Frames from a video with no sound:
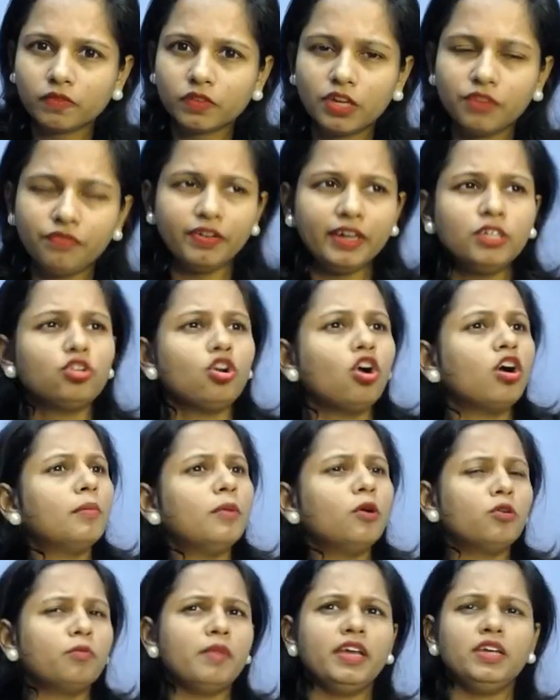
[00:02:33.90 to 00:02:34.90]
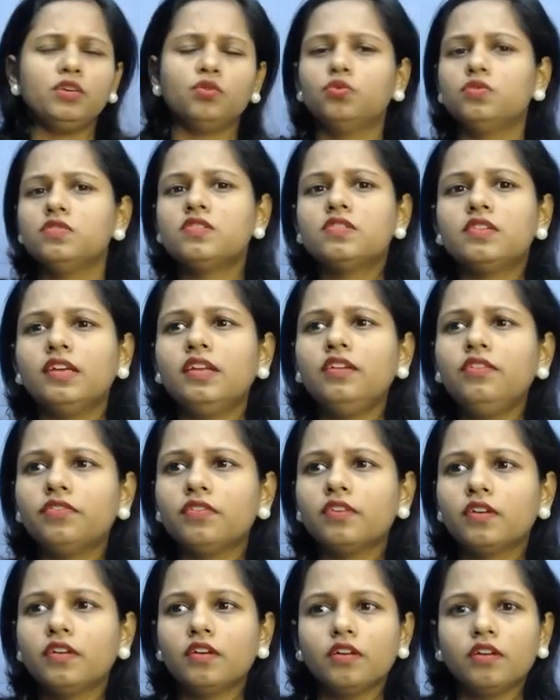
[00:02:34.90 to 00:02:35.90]
If I talk about my own self,
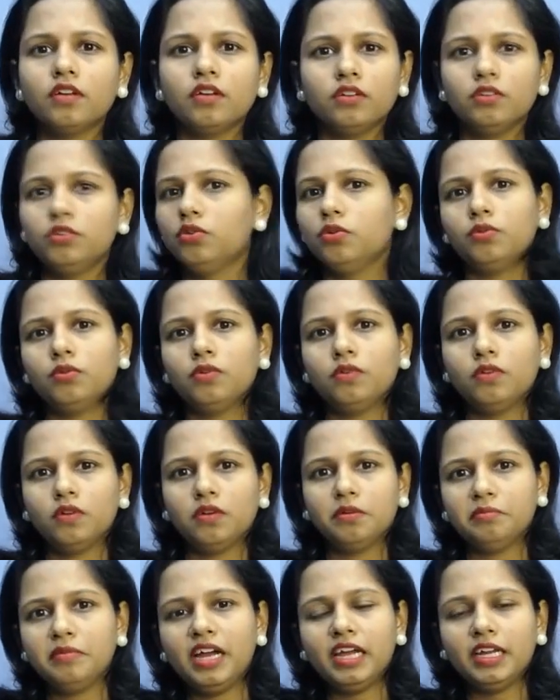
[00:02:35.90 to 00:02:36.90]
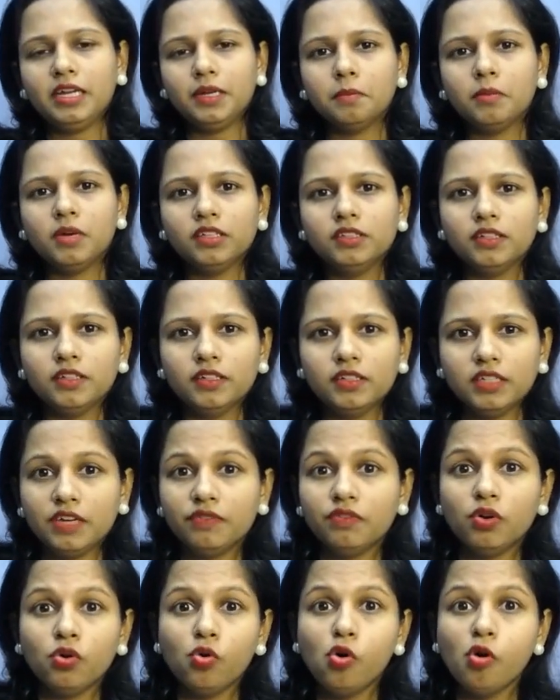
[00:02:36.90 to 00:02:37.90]
no, my mother
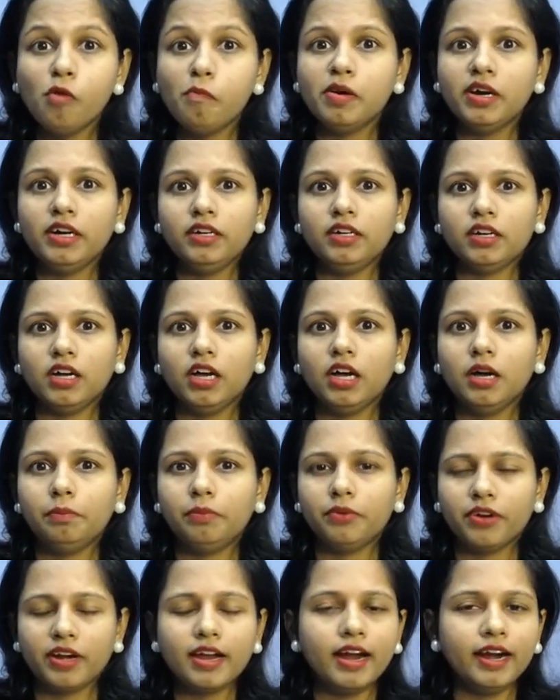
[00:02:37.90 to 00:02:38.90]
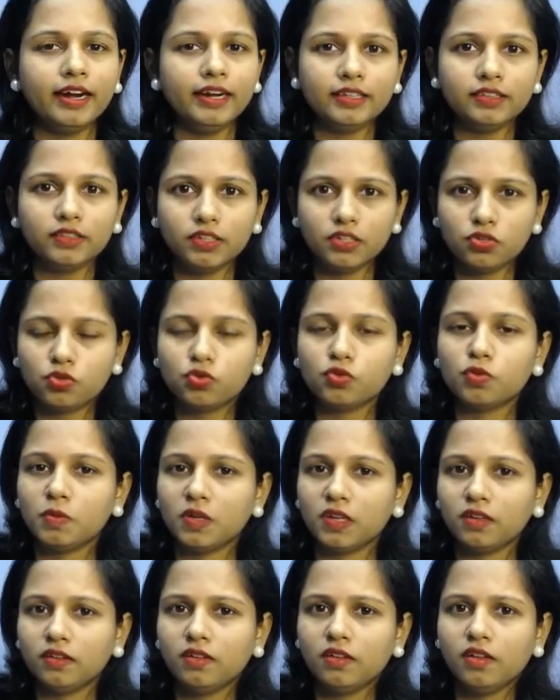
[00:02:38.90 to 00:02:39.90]
never opened up regarding this to me.